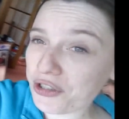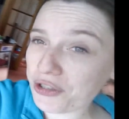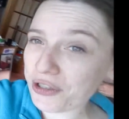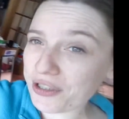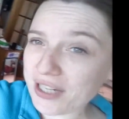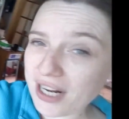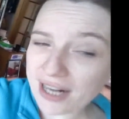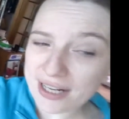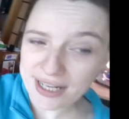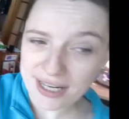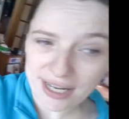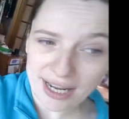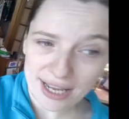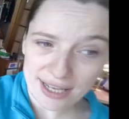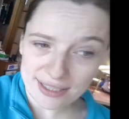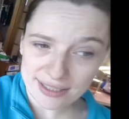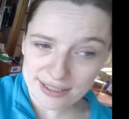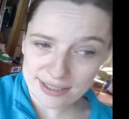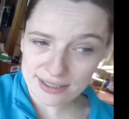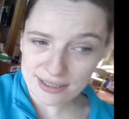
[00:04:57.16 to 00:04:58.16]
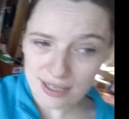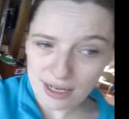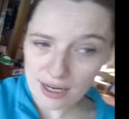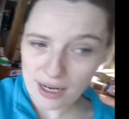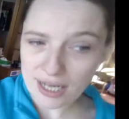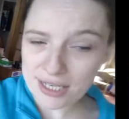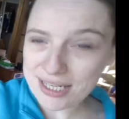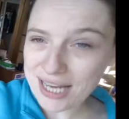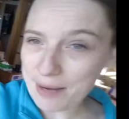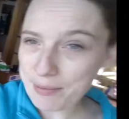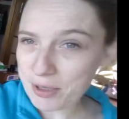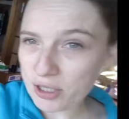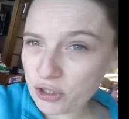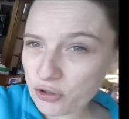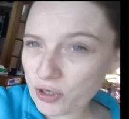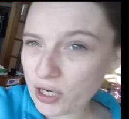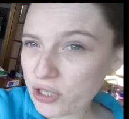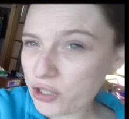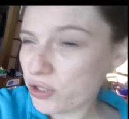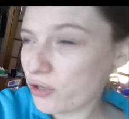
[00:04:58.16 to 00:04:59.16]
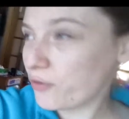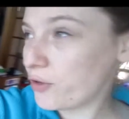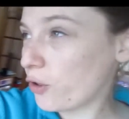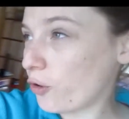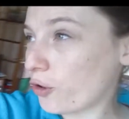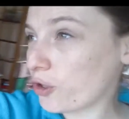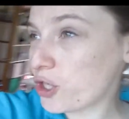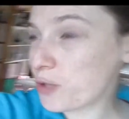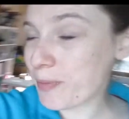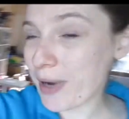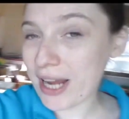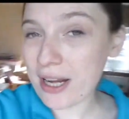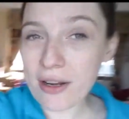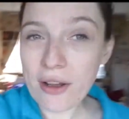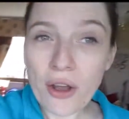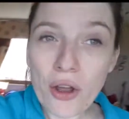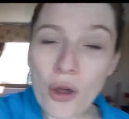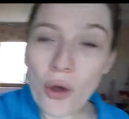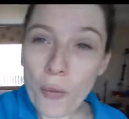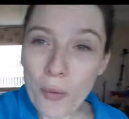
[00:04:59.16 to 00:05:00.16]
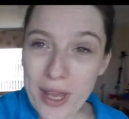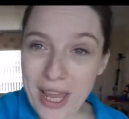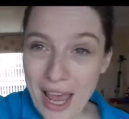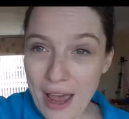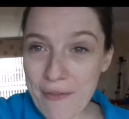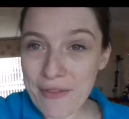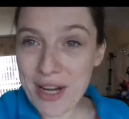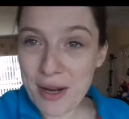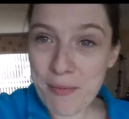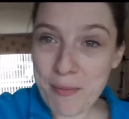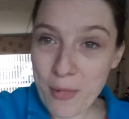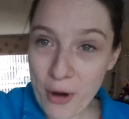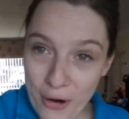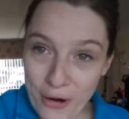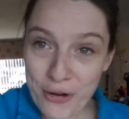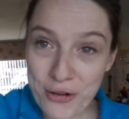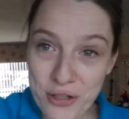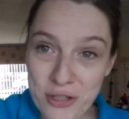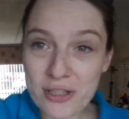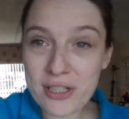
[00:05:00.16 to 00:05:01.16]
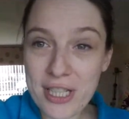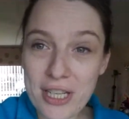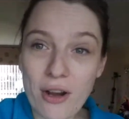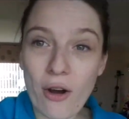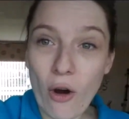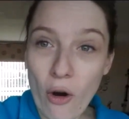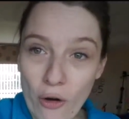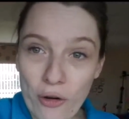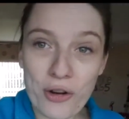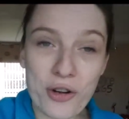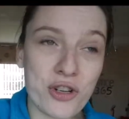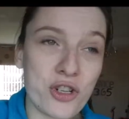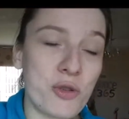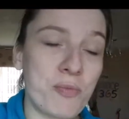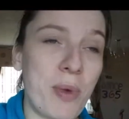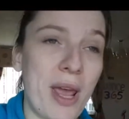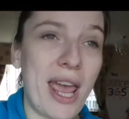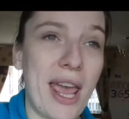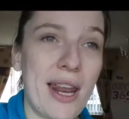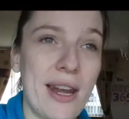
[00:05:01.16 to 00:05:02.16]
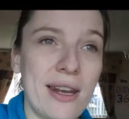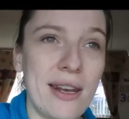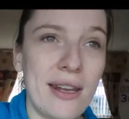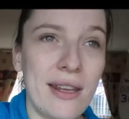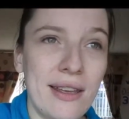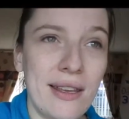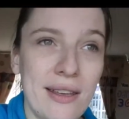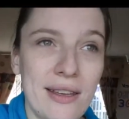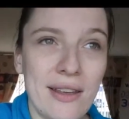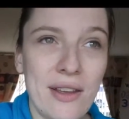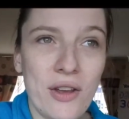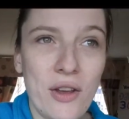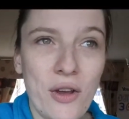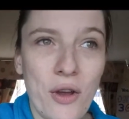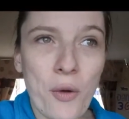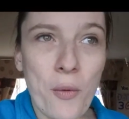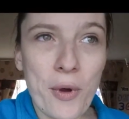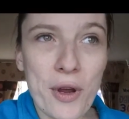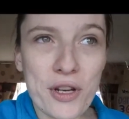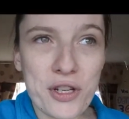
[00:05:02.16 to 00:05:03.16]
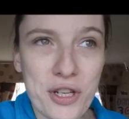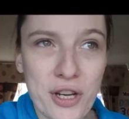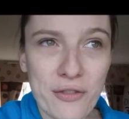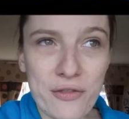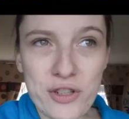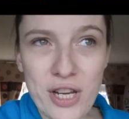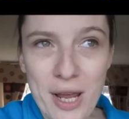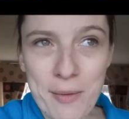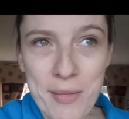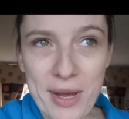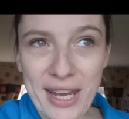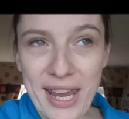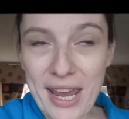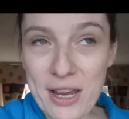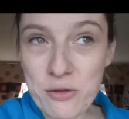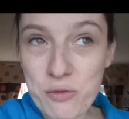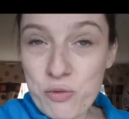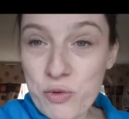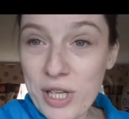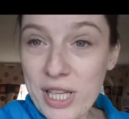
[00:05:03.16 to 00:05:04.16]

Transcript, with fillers: sure Daddy gets a demonstration of the orange pen. We have an emergency orange pen, which if Gemma gets